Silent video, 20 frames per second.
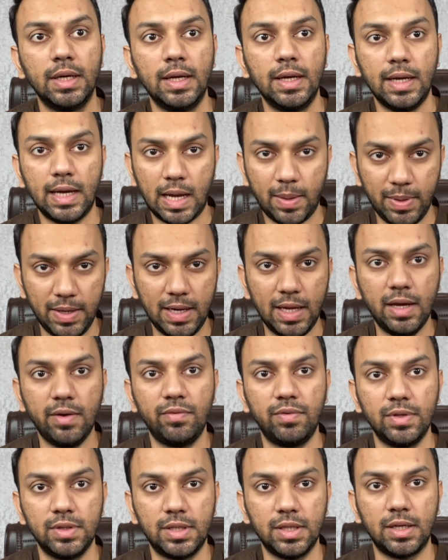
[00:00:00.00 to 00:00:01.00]
I mean
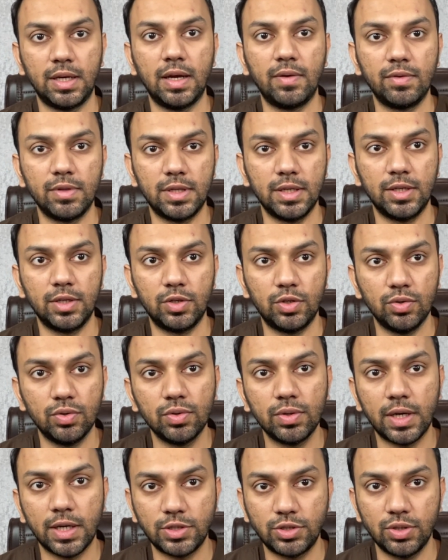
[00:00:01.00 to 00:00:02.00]
everything to
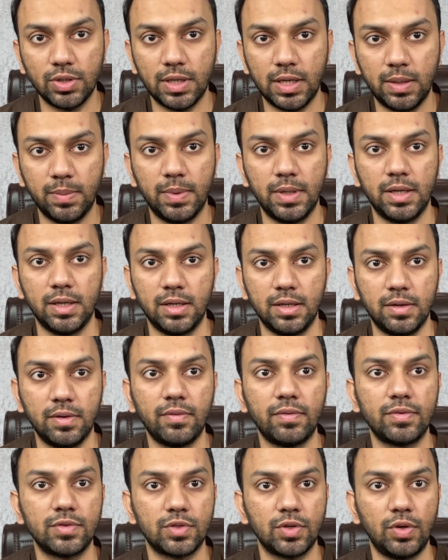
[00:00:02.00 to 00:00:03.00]
get you enabled enough
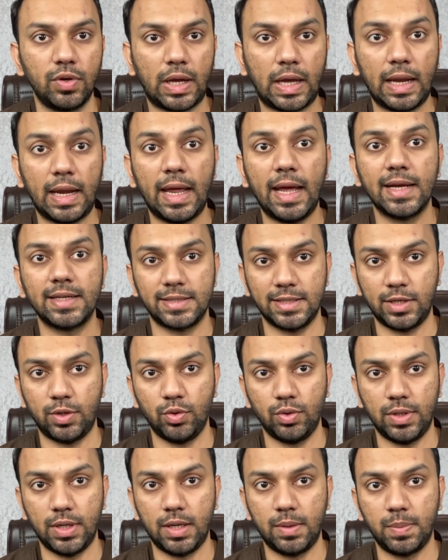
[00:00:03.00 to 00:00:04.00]
so you can execute
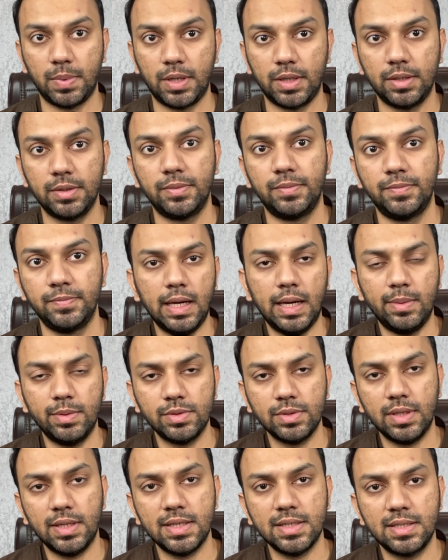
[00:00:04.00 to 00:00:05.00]
that part.
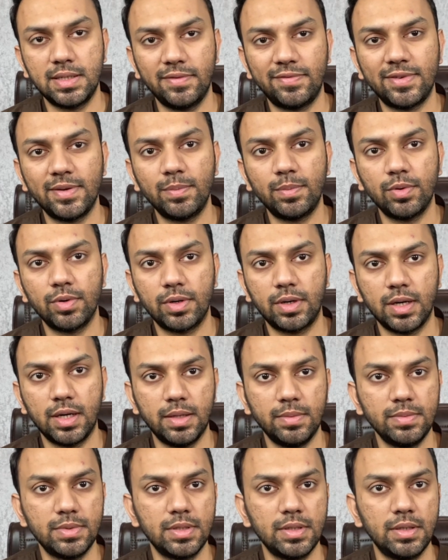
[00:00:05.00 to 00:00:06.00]
Amazon has different
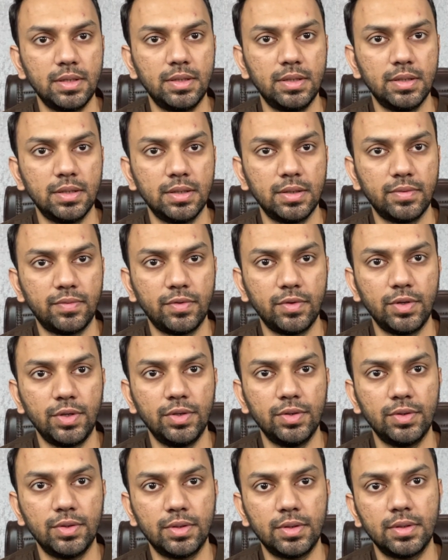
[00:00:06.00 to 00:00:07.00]
programs for
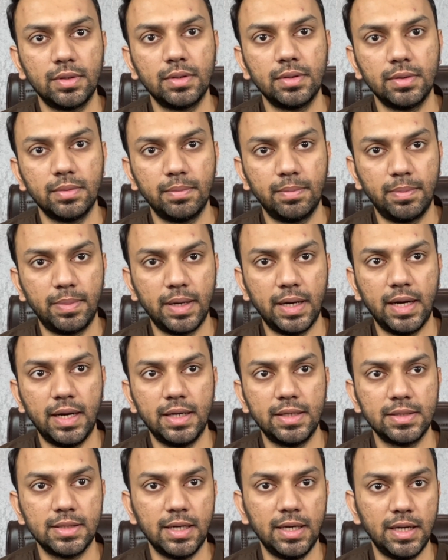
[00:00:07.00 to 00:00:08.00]
your
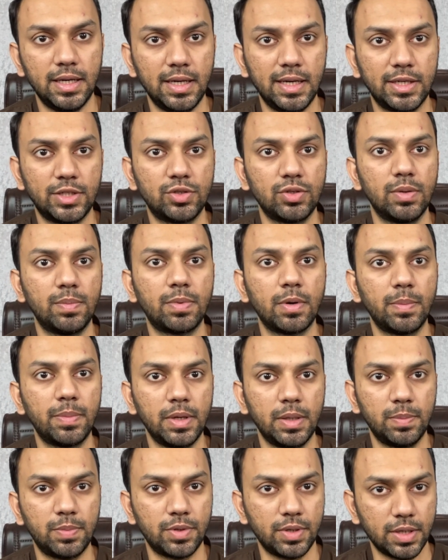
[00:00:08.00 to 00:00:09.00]
brand's intellectual
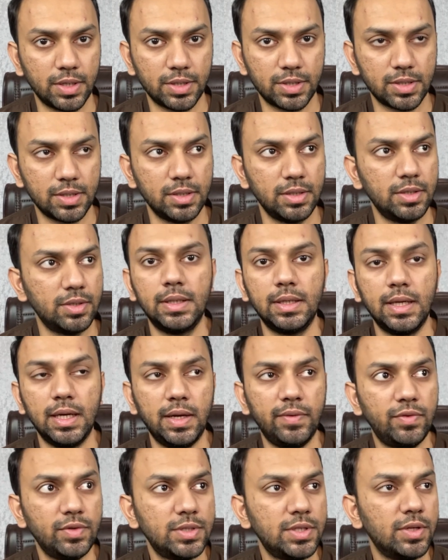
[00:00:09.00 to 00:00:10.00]
property protection. If you
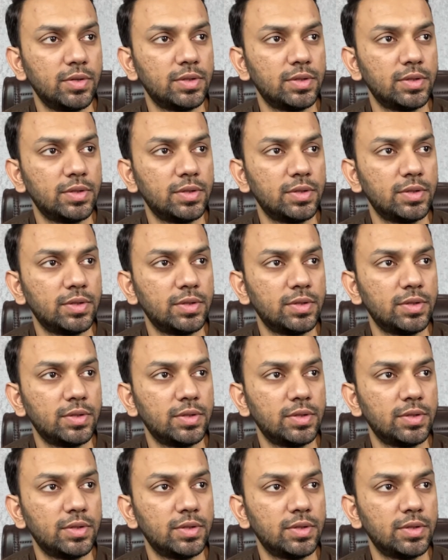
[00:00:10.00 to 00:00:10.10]
see on the